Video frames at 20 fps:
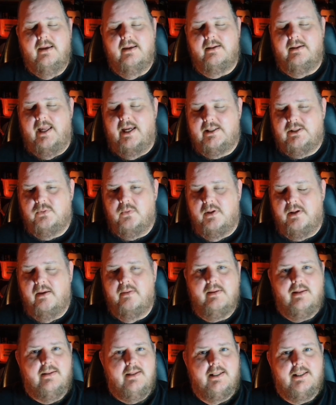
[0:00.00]
next one on
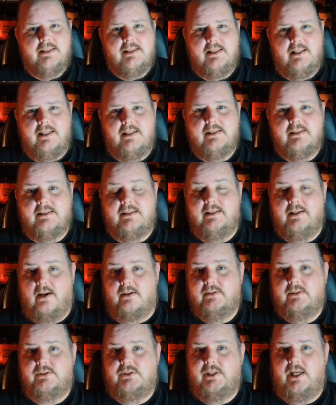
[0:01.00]
the list is
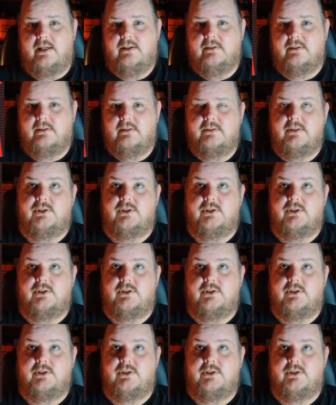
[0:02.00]
Doctor Jekyll,